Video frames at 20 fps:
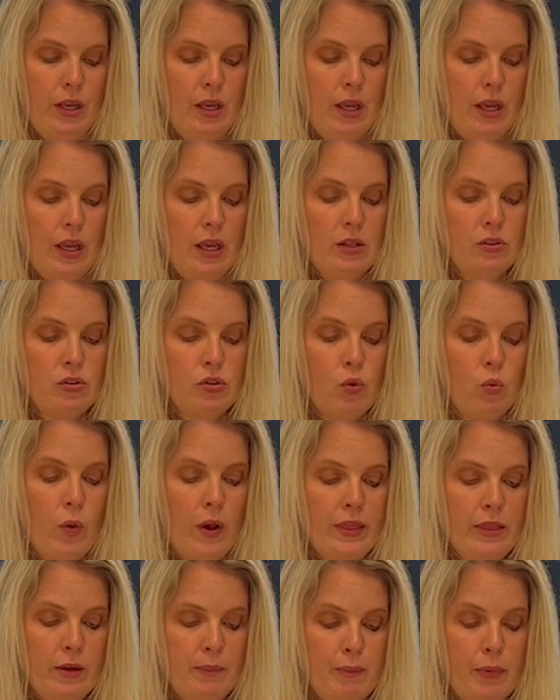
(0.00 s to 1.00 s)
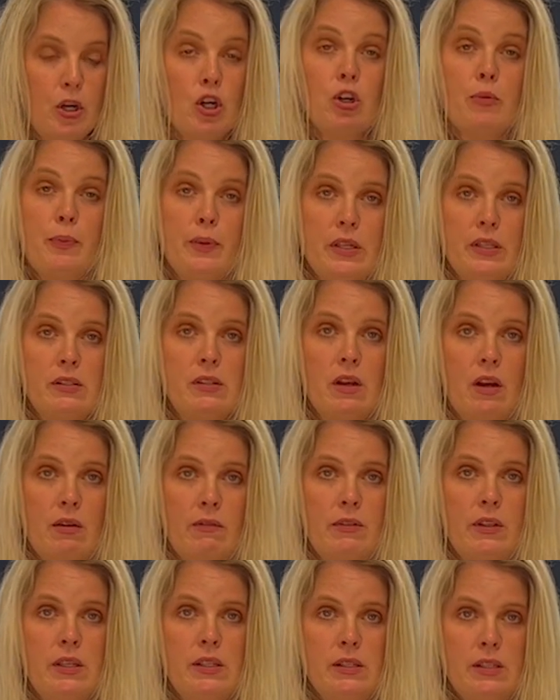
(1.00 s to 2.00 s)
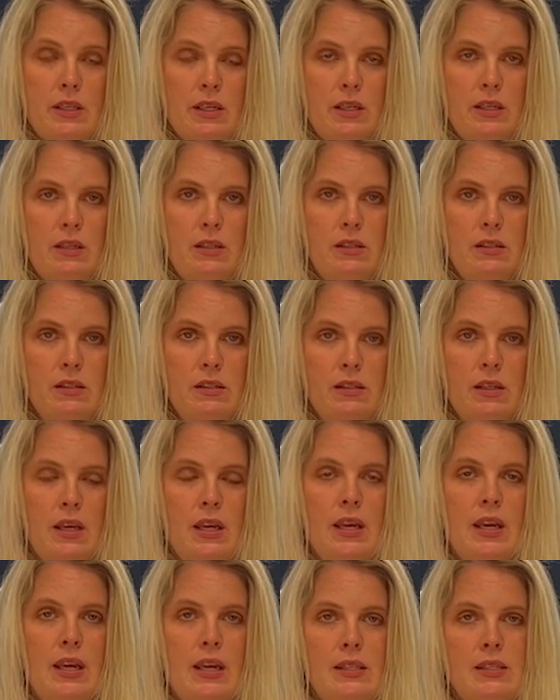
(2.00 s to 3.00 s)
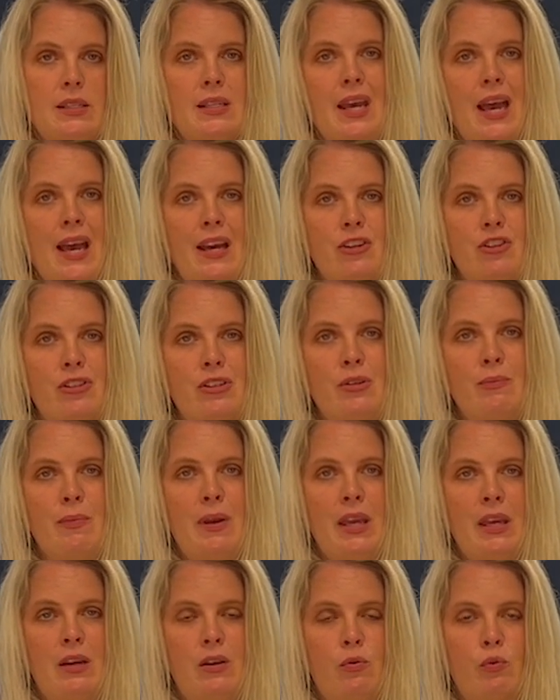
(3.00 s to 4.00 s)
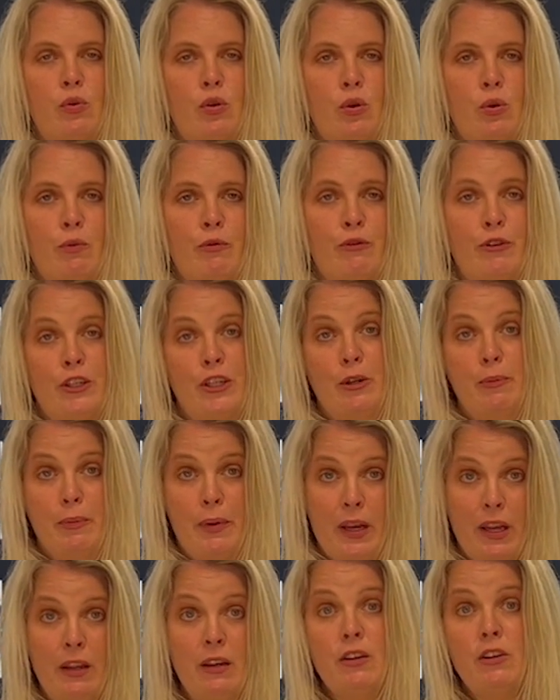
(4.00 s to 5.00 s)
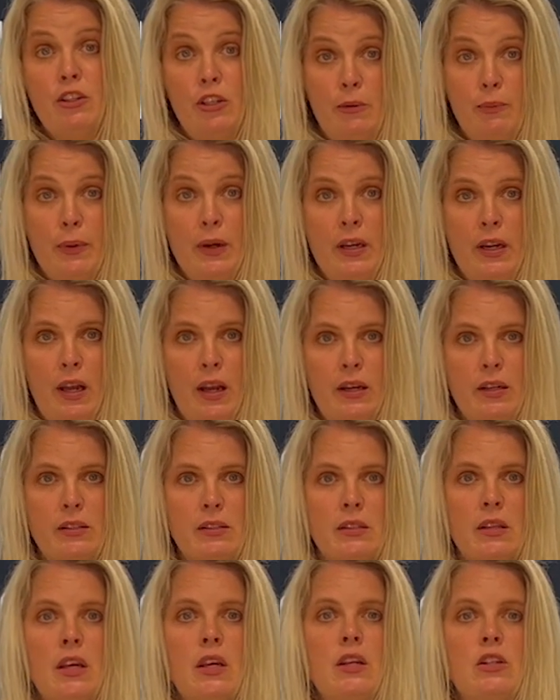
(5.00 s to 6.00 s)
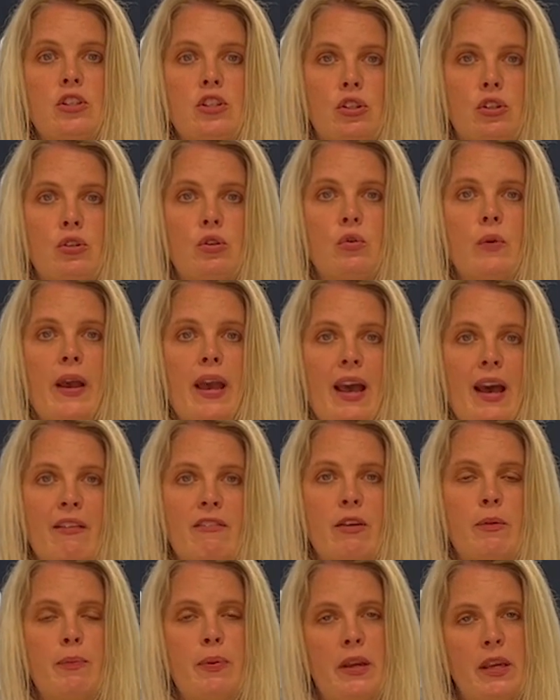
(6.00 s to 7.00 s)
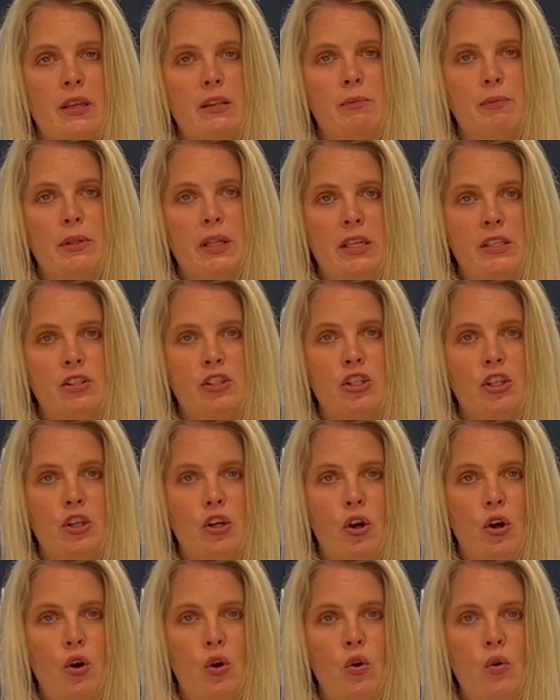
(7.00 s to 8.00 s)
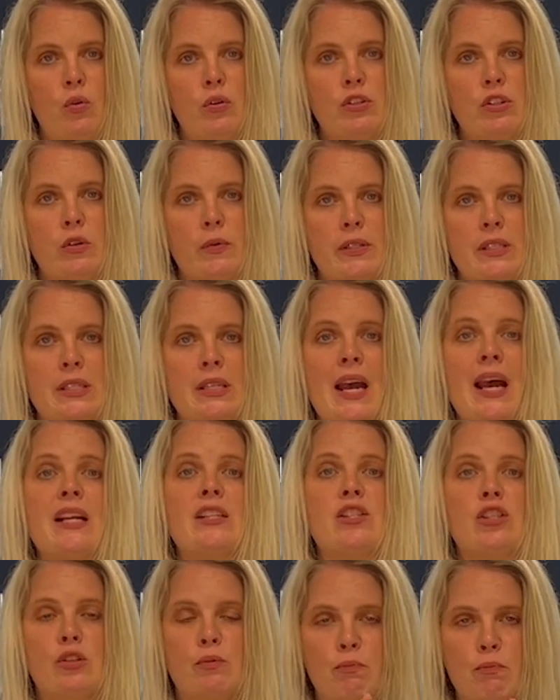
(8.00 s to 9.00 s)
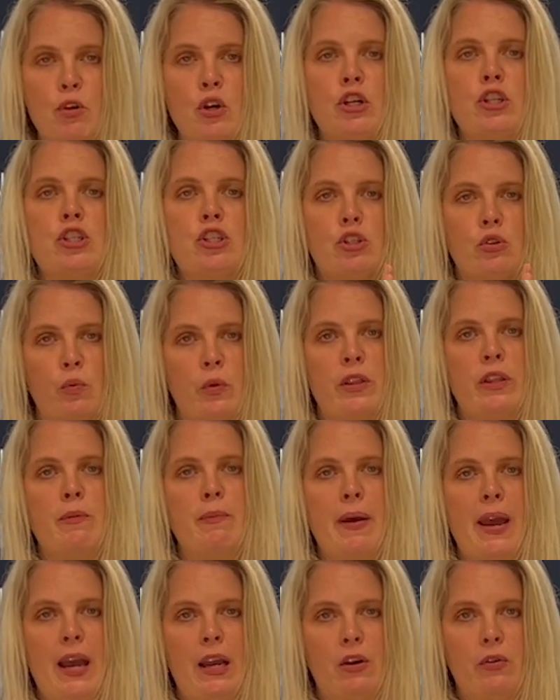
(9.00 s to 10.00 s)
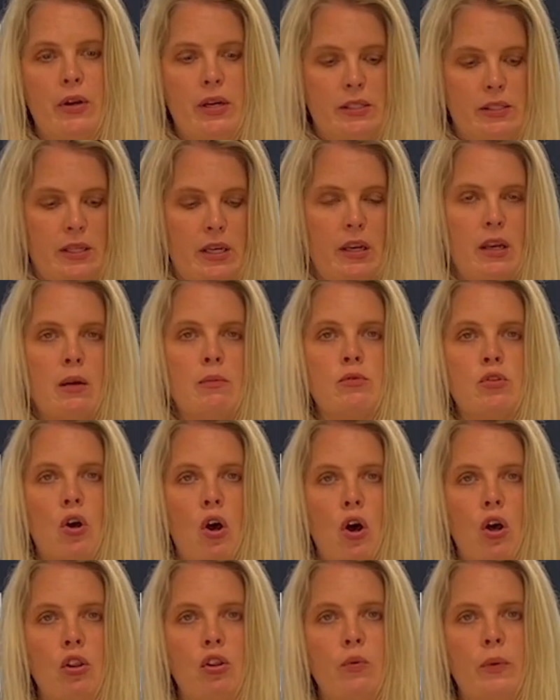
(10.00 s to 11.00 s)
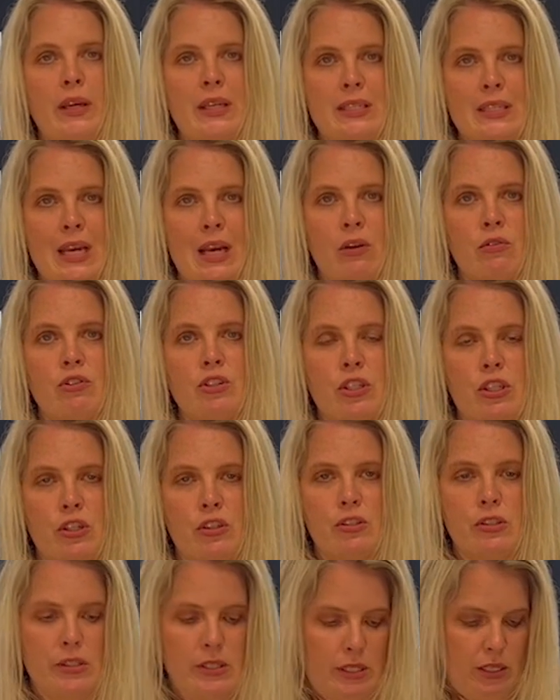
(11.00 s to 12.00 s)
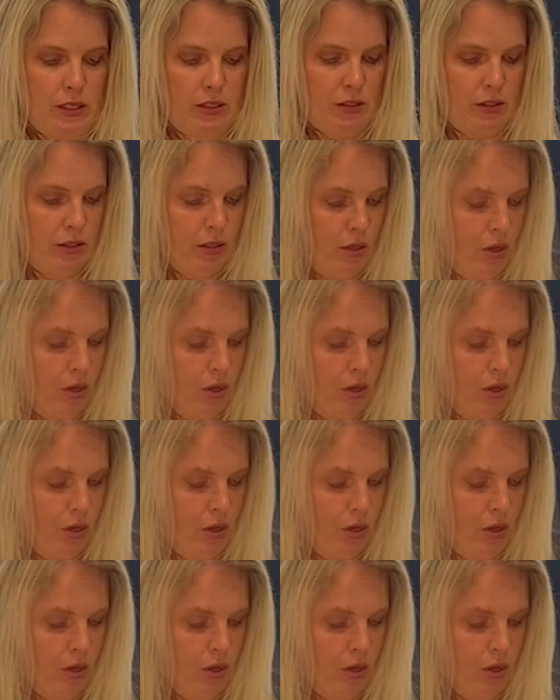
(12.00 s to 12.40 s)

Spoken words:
And so what the purpose of this is to actually make room for your butt or your buttocks to have a place to go so it's not smushed with a backrest that comes all the way down to your seat.